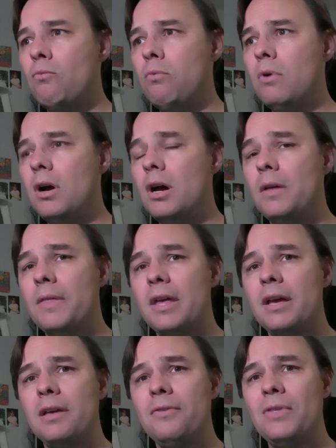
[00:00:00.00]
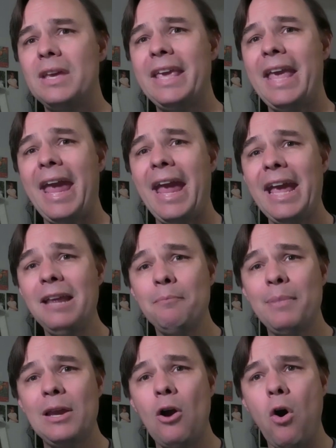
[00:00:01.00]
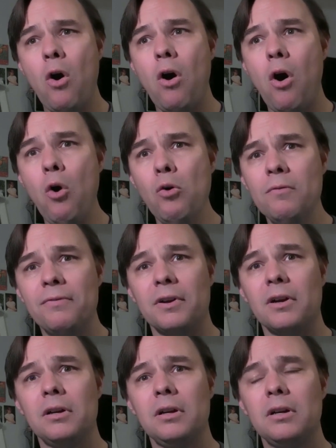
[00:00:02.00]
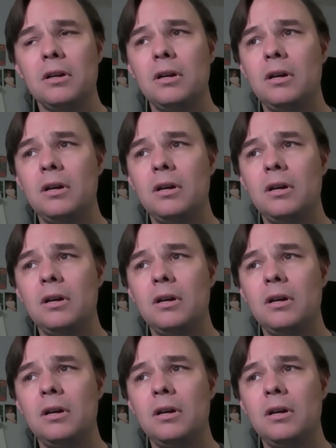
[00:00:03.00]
What? They can't be over.